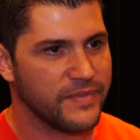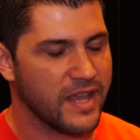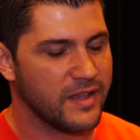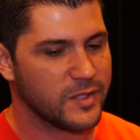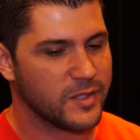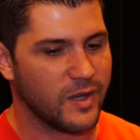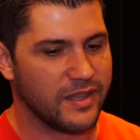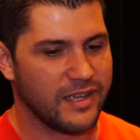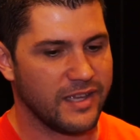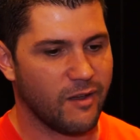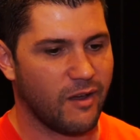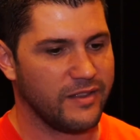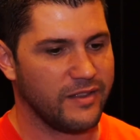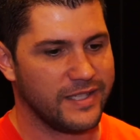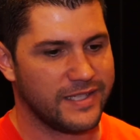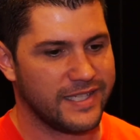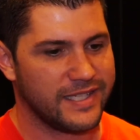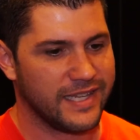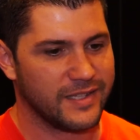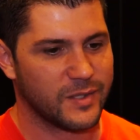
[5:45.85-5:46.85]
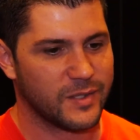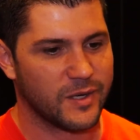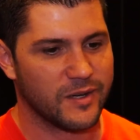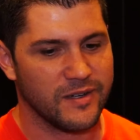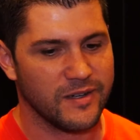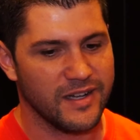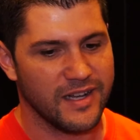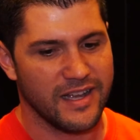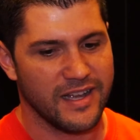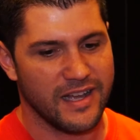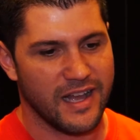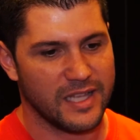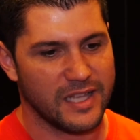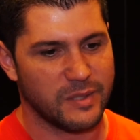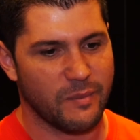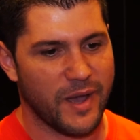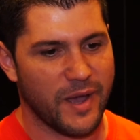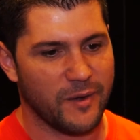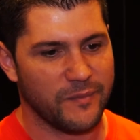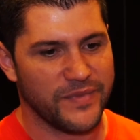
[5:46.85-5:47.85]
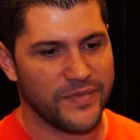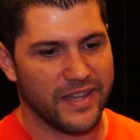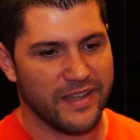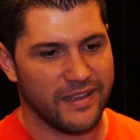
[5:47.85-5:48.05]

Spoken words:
So I think all these things are, it's about,